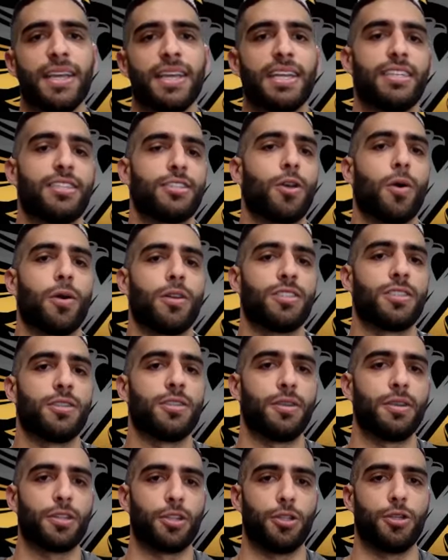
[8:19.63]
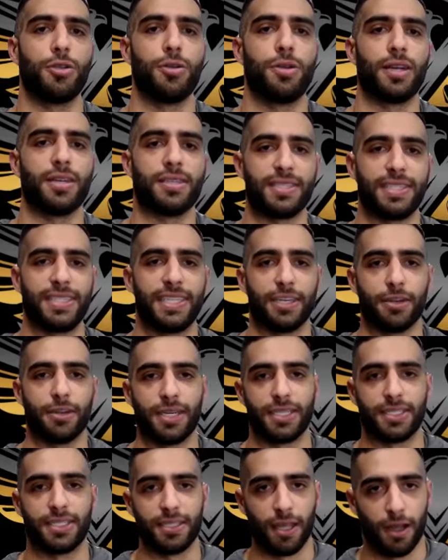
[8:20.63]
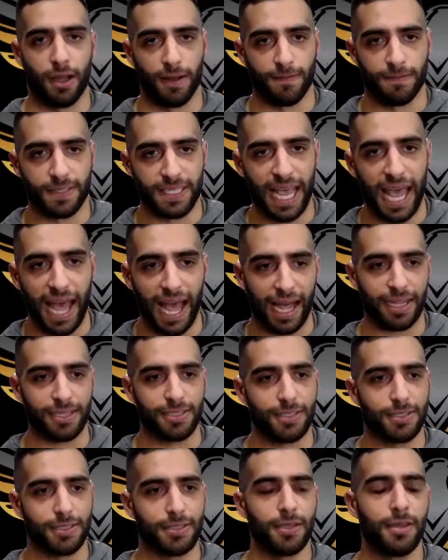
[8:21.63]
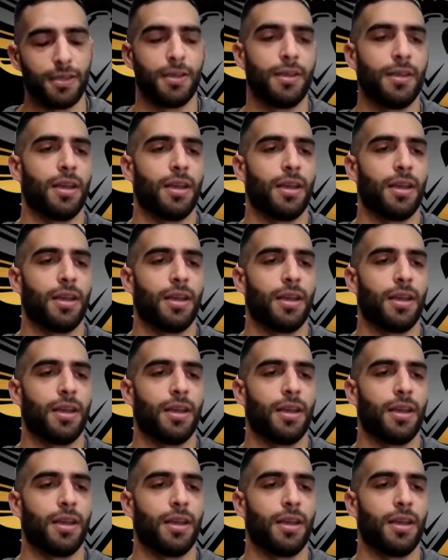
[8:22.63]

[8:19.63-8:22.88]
is going to include a series of tasks.